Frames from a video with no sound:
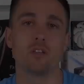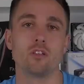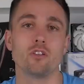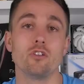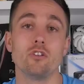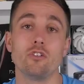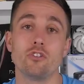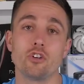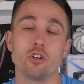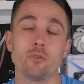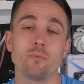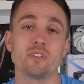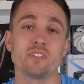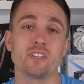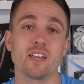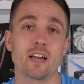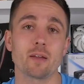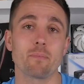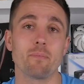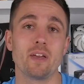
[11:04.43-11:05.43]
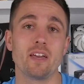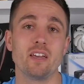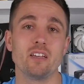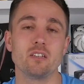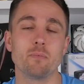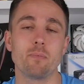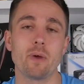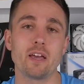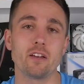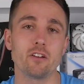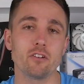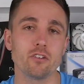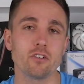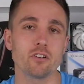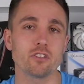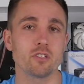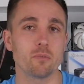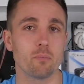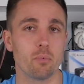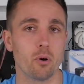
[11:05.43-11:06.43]
YouTubers like me depend on
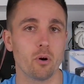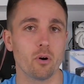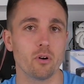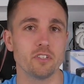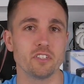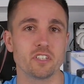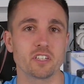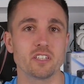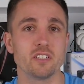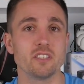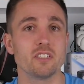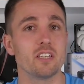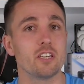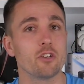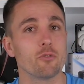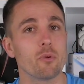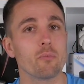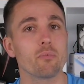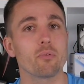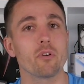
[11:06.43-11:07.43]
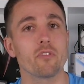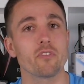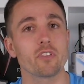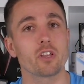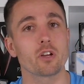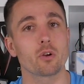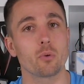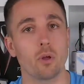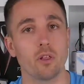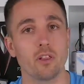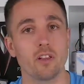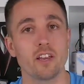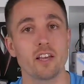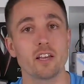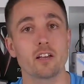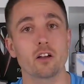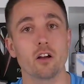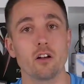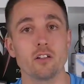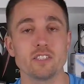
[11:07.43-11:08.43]
your support to continue improving the quality
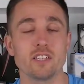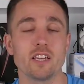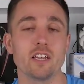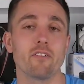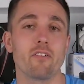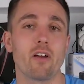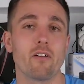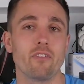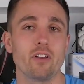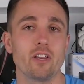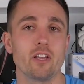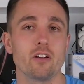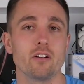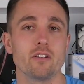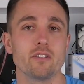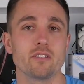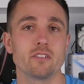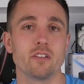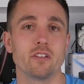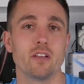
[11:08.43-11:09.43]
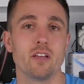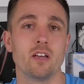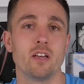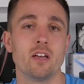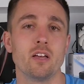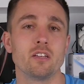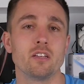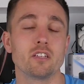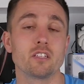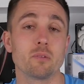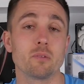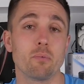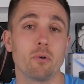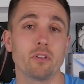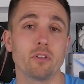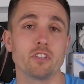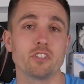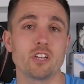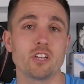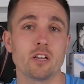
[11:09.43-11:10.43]
and content of our videos. To
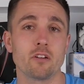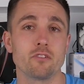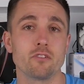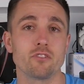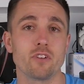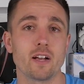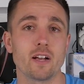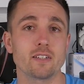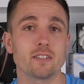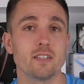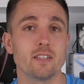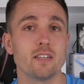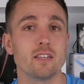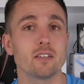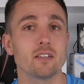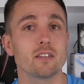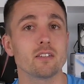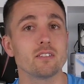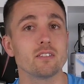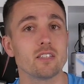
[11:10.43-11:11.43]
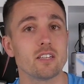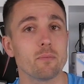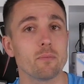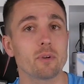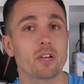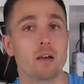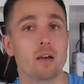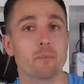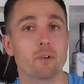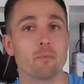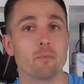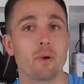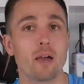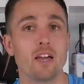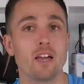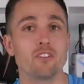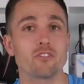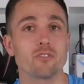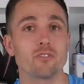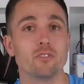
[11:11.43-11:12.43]
support the channel directly, consider becoming a
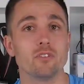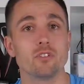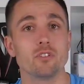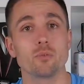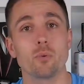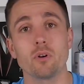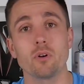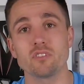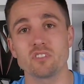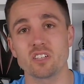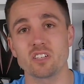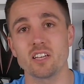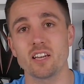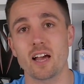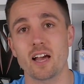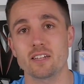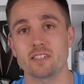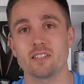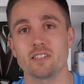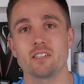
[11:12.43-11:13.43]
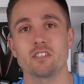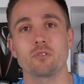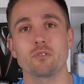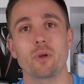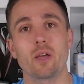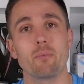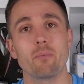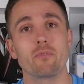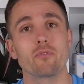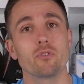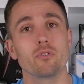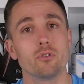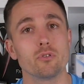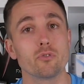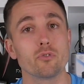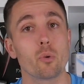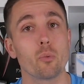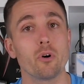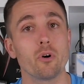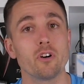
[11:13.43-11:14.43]
patron to also get access to a heap of
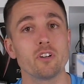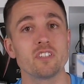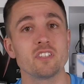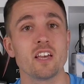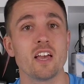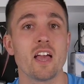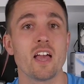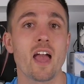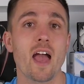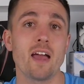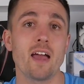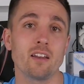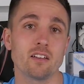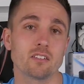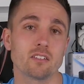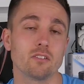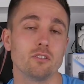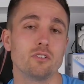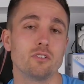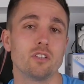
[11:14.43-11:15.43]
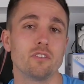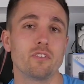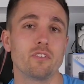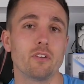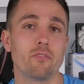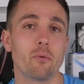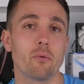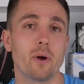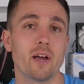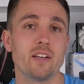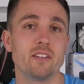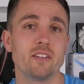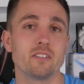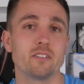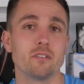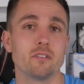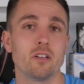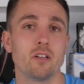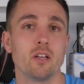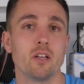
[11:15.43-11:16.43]
cool rewards and exclusive giveaways.